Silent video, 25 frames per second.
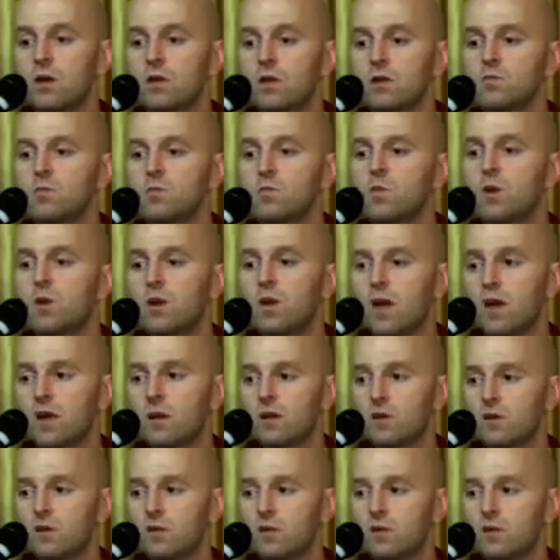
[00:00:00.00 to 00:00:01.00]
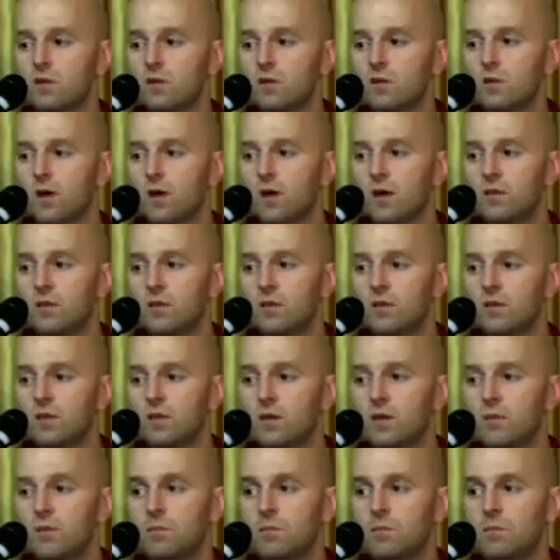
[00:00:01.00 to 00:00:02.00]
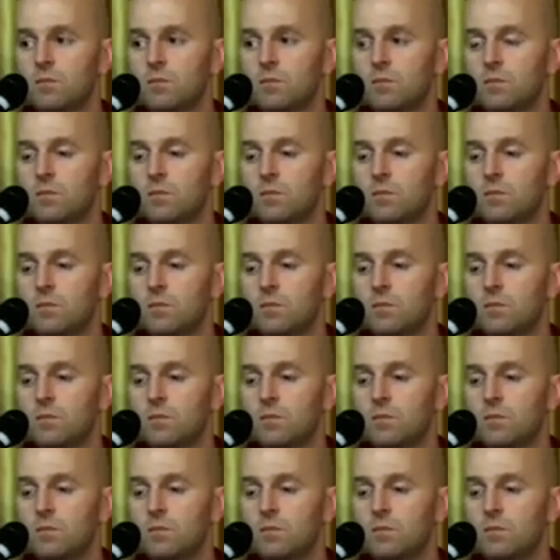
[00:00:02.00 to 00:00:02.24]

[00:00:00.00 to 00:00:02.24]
caused more anger to arise in them.